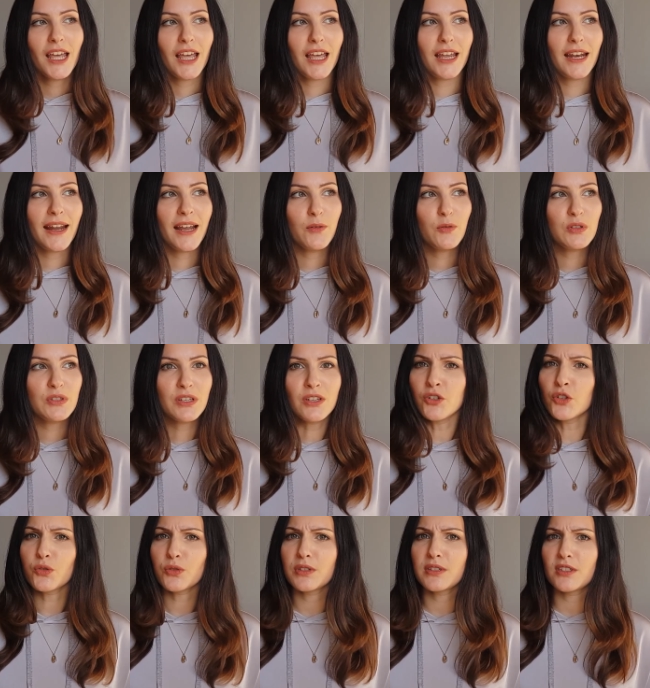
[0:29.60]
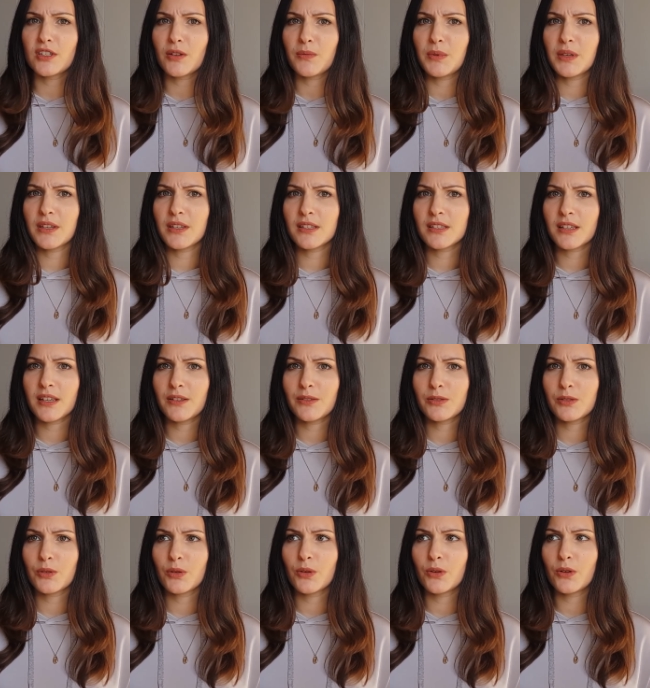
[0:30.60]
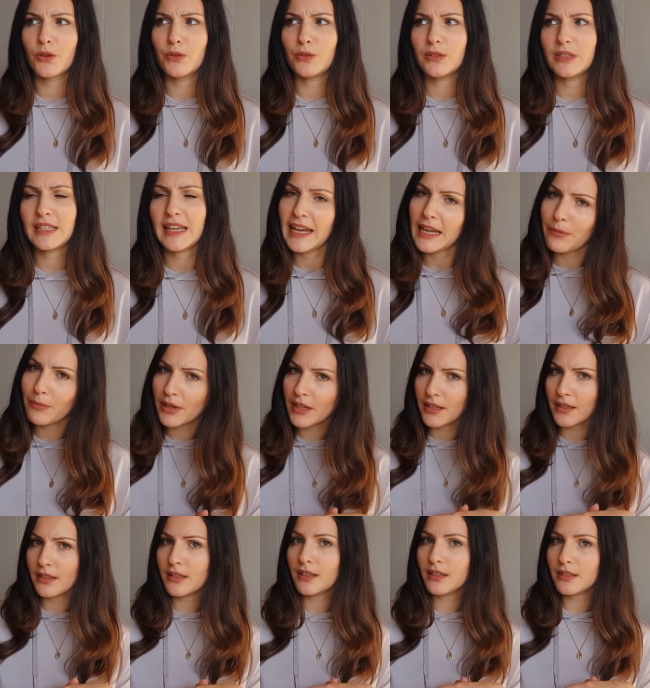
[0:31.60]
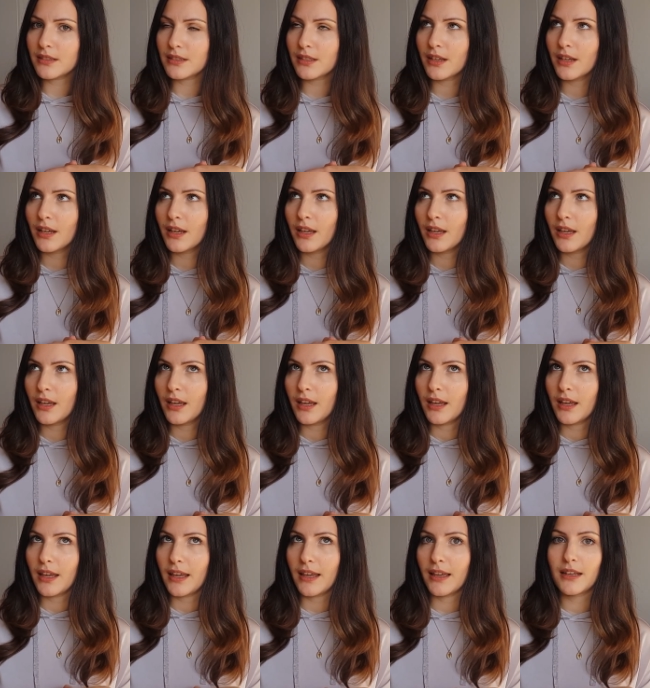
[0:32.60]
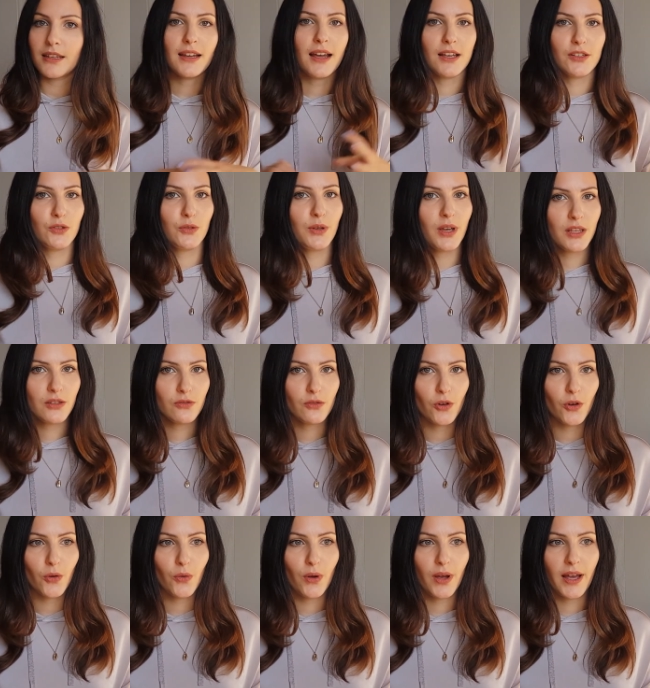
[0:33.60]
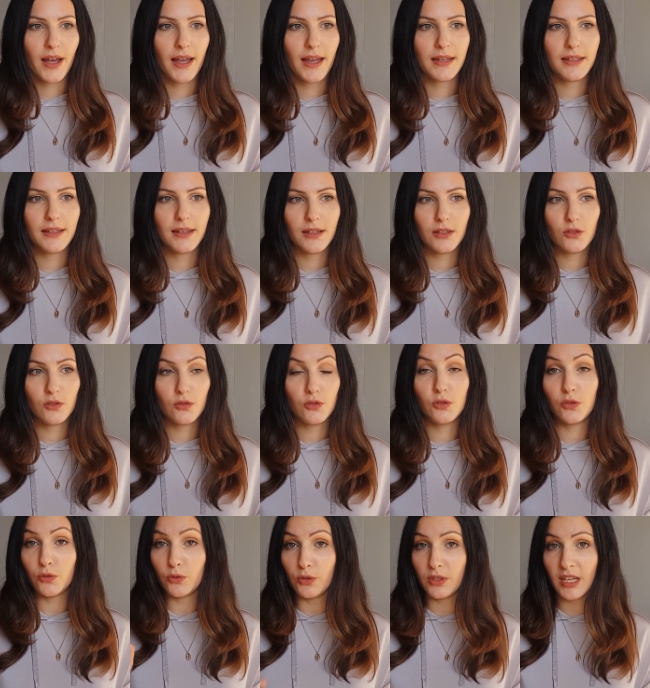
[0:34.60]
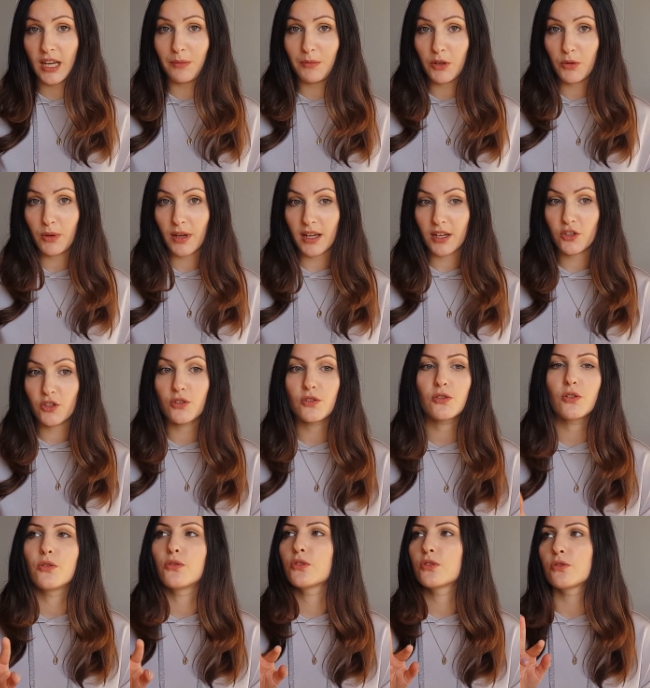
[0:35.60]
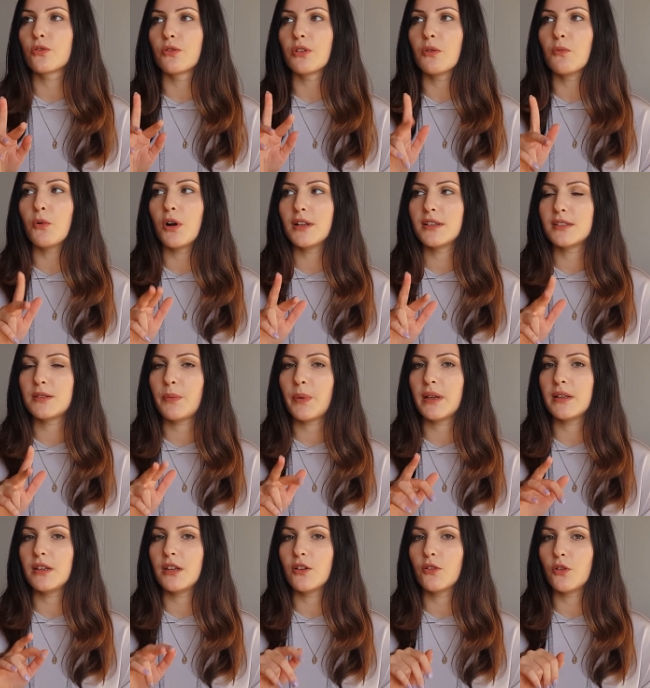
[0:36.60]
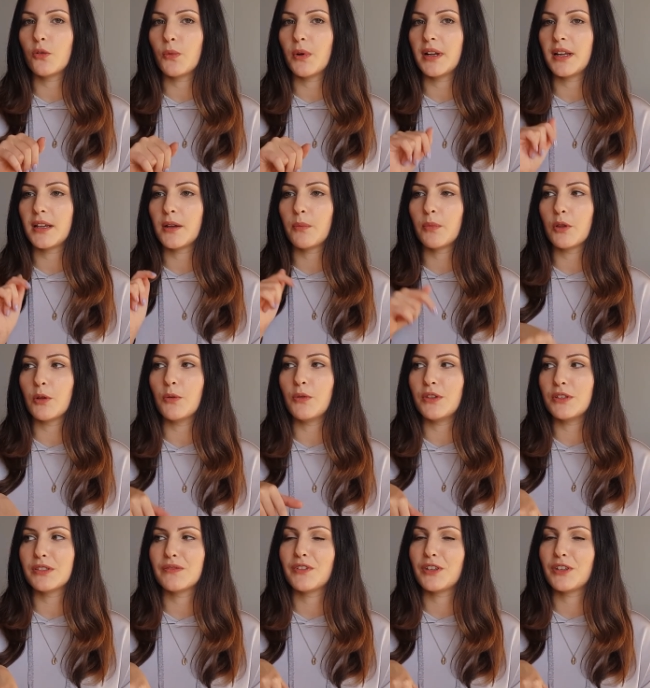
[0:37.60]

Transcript: and I was interested because I saw Taemin in it. And as you guys know, I did two Taemin reactions, or sorry, one depending on when I upload this